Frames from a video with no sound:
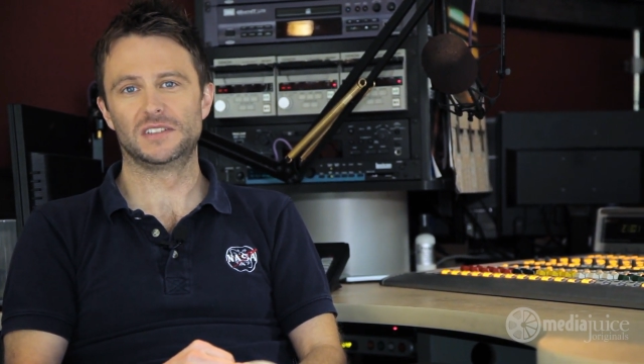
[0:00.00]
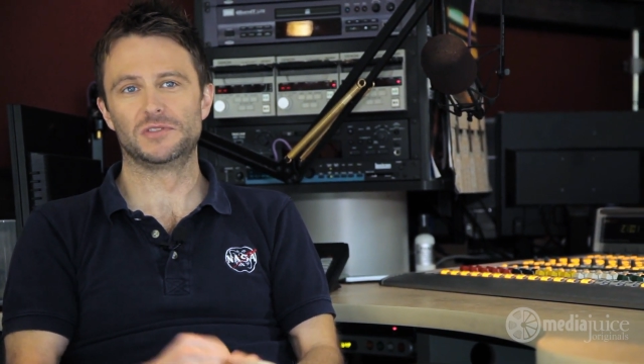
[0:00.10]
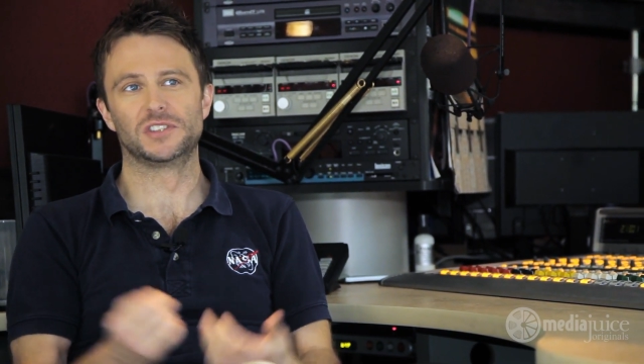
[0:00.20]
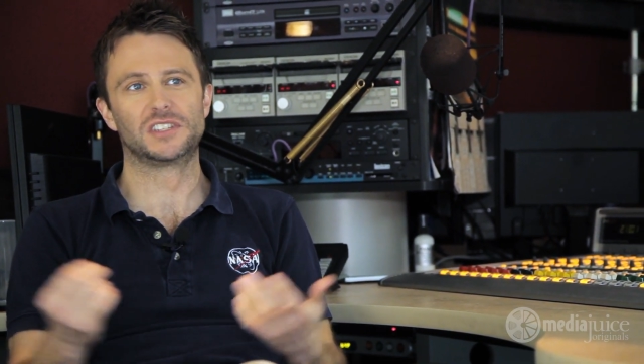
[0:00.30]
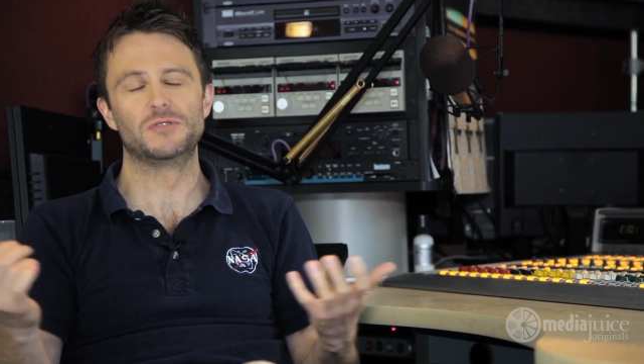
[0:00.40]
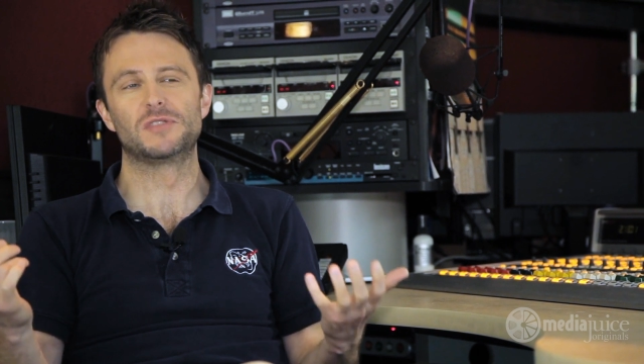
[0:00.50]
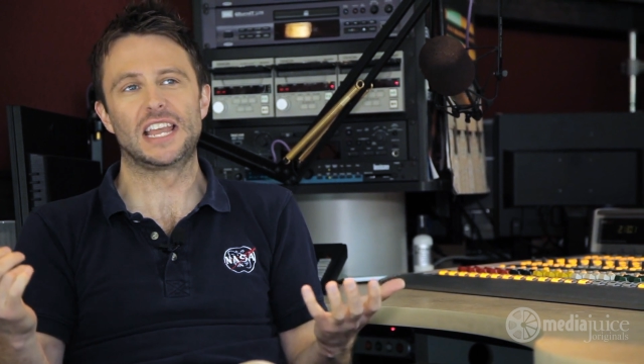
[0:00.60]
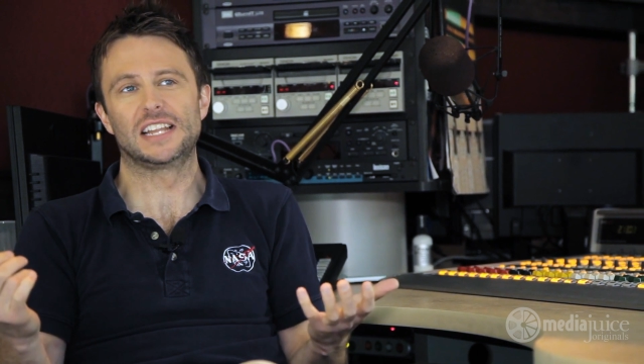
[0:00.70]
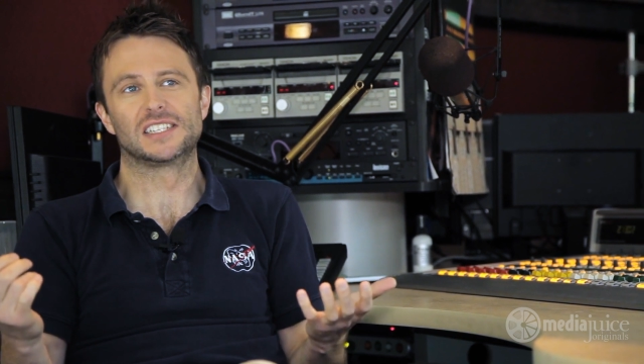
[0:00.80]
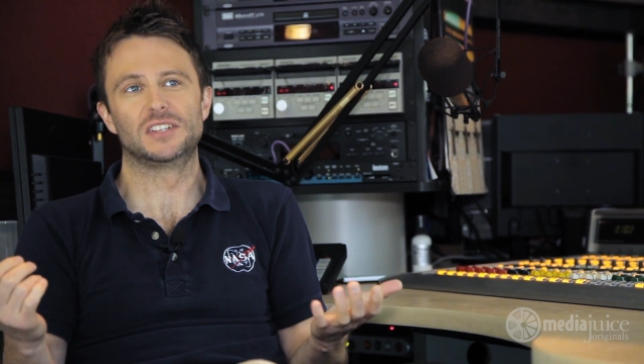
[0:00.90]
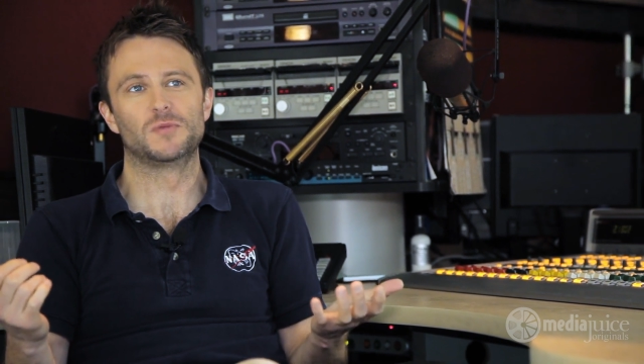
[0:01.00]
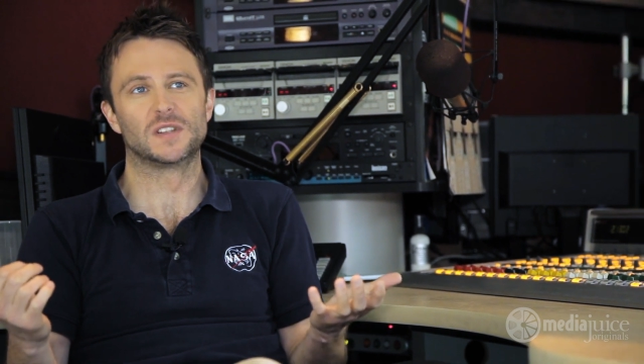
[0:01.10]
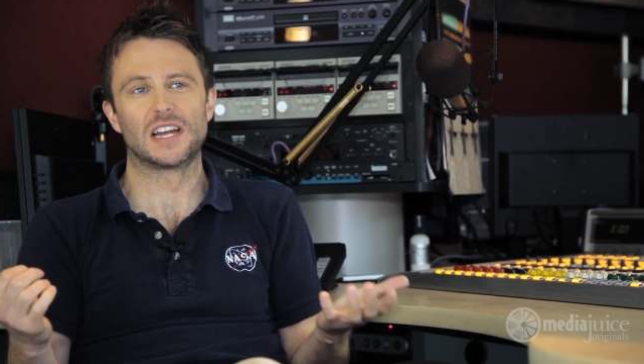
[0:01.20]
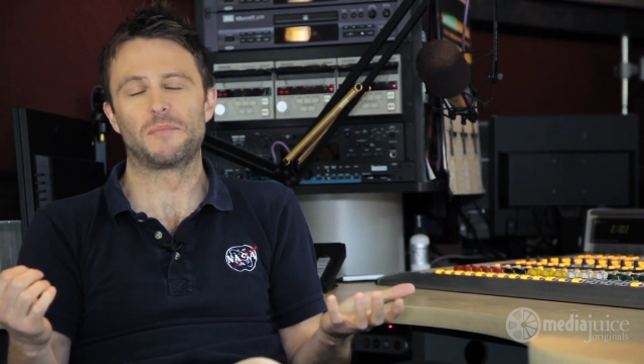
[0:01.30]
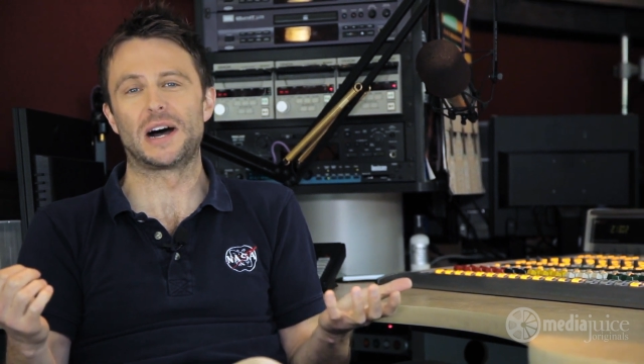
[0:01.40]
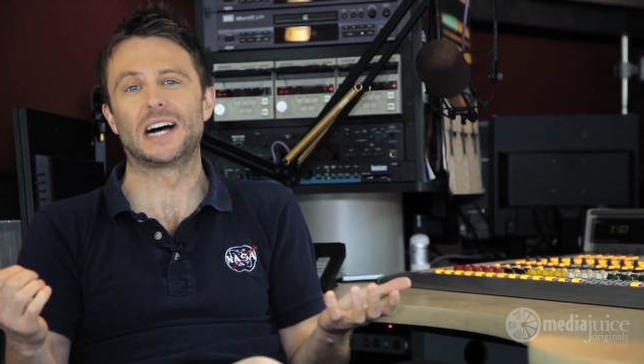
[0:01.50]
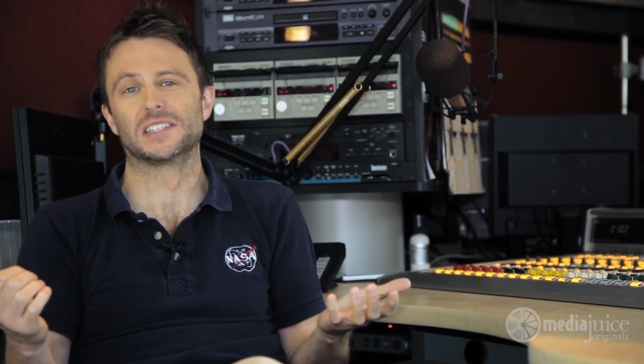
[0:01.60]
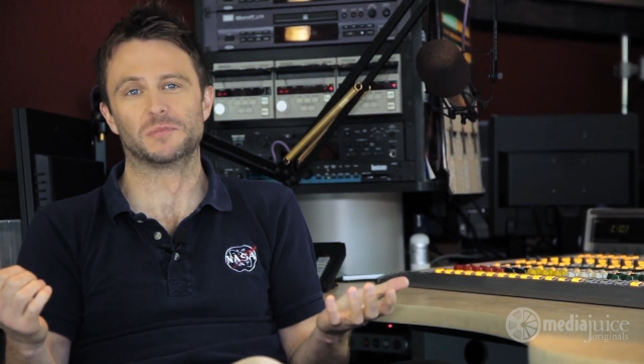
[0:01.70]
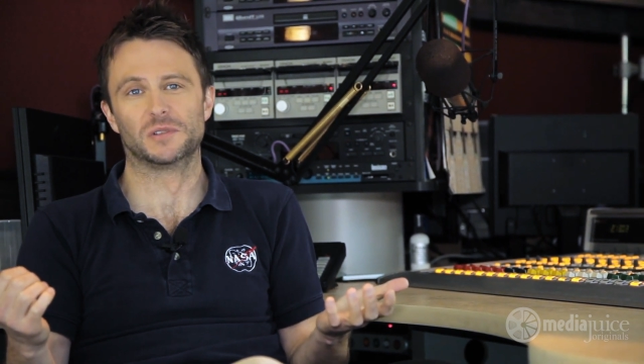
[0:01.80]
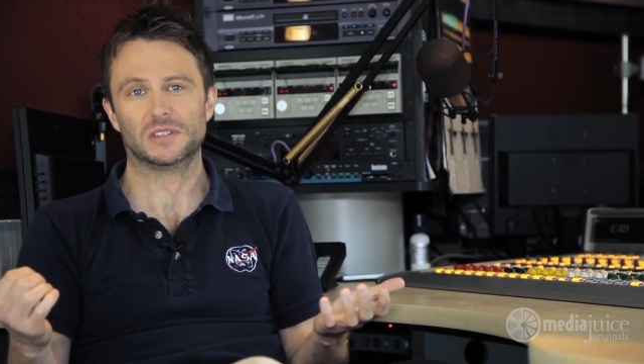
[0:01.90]
You can't, it's not
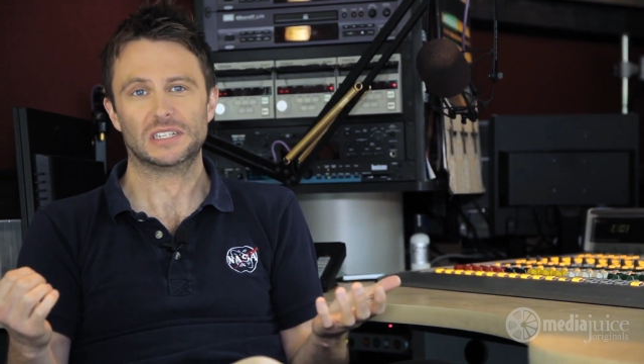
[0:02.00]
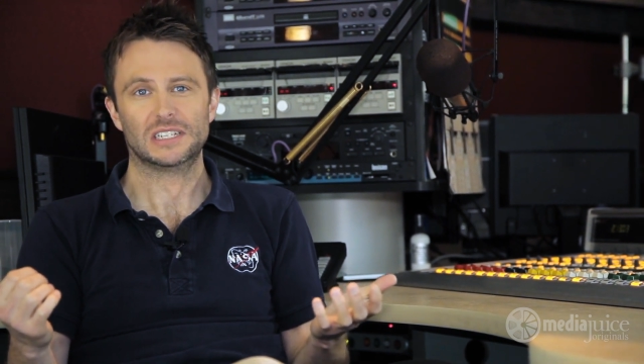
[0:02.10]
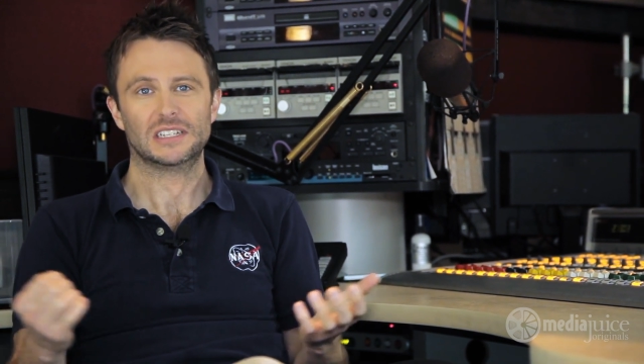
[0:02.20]
possible